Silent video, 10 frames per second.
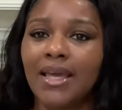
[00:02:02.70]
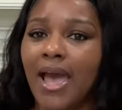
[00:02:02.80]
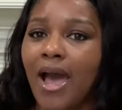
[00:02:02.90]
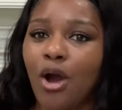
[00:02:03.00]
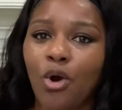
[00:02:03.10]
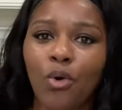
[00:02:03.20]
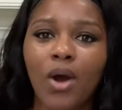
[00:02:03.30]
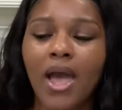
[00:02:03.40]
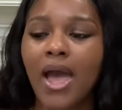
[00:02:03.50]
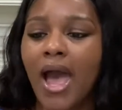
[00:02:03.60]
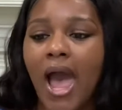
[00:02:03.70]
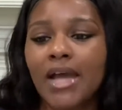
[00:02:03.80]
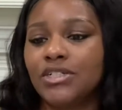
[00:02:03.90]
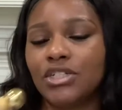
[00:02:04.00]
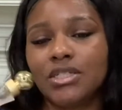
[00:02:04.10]
out. I
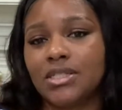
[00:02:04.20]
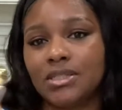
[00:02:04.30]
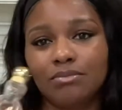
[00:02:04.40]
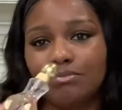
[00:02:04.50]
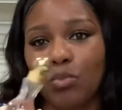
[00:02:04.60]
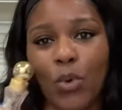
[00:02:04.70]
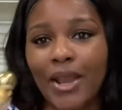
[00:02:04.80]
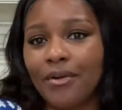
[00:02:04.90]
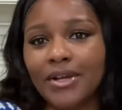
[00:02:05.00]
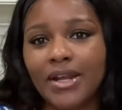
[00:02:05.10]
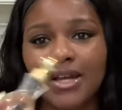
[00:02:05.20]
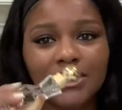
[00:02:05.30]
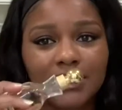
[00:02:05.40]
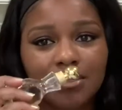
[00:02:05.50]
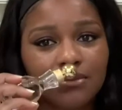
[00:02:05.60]
just wear it.
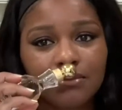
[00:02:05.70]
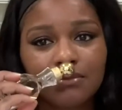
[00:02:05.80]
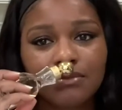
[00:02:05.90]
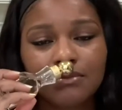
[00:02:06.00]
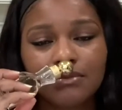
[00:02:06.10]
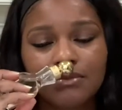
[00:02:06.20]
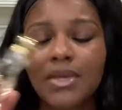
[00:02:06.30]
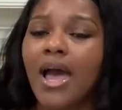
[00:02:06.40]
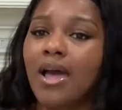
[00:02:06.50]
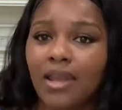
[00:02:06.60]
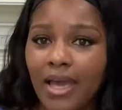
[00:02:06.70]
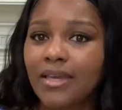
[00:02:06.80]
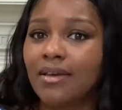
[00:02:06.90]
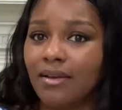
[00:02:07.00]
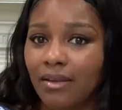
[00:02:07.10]
I like
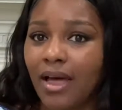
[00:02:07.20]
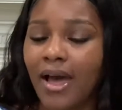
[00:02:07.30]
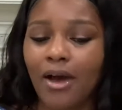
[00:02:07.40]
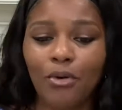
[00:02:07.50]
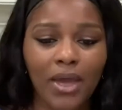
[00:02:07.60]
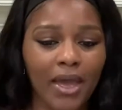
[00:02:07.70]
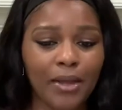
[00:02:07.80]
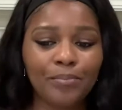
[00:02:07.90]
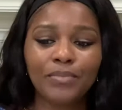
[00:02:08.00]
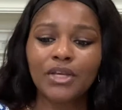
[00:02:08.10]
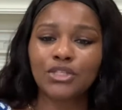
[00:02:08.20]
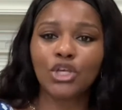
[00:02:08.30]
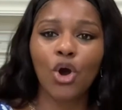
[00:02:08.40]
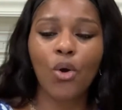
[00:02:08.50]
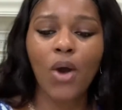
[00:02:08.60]
it a lot, okay?
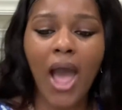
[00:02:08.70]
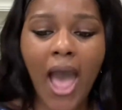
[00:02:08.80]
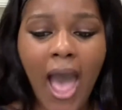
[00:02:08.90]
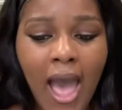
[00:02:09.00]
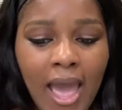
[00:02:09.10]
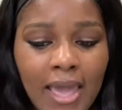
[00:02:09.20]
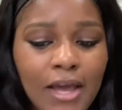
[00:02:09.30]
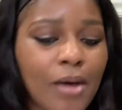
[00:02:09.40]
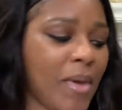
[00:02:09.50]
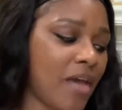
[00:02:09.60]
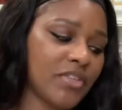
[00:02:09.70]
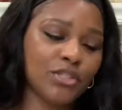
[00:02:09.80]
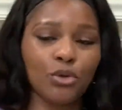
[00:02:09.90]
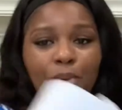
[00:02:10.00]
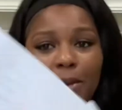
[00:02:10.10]
So I have this
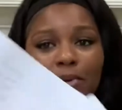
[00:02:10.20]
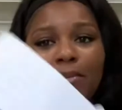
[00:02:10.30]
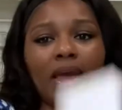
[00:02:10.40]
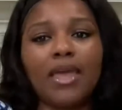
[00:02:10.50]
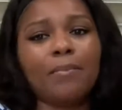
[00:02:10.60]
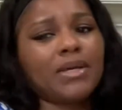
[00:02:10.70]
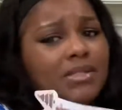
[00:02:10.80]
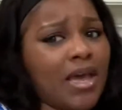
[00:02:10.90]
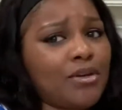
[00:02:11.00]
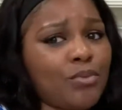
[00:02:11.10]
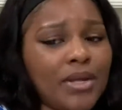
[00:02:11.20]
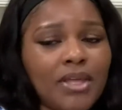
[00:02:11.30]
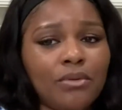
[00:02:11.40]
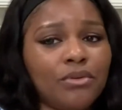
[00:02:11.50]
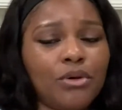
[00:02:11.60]
little paper in my hand because I had to write
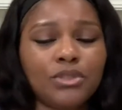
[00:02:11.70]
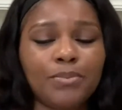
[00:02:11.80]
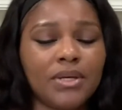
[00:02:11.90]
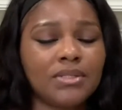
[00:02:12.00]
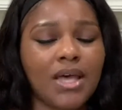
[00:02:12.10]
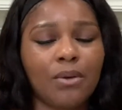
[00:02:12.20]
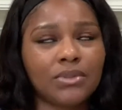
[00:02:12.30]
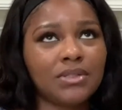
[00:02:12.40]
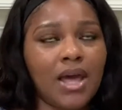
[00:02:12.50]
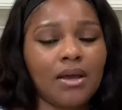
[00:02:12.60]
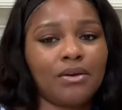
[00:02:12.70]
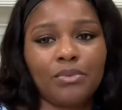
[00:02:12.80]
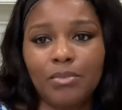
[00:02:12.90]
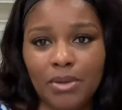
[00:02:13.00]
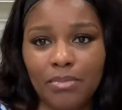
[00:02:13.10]
down the notes because I was not gonna
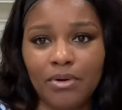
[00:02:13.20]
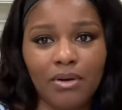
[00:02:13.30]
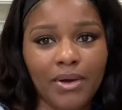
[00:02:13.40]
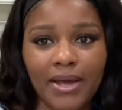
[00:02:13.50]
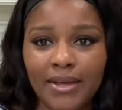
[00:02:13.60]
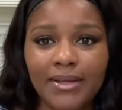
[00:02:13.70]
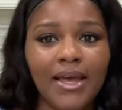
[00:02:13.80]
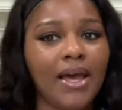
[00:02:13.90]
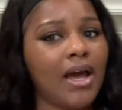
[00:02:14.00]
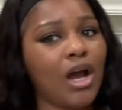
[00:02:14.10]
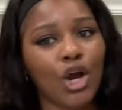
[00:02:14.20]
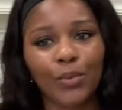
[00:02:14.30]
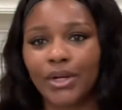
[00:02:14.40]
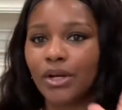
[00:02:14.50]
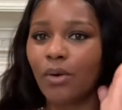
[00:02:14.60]
remember, okay? I
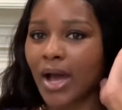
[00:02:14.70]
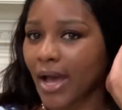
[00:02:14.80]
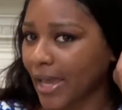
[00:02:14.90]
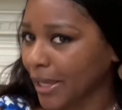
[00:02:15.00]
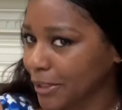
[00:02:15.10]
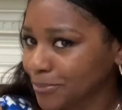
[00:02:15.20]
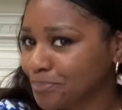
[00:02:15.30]
already know how I am.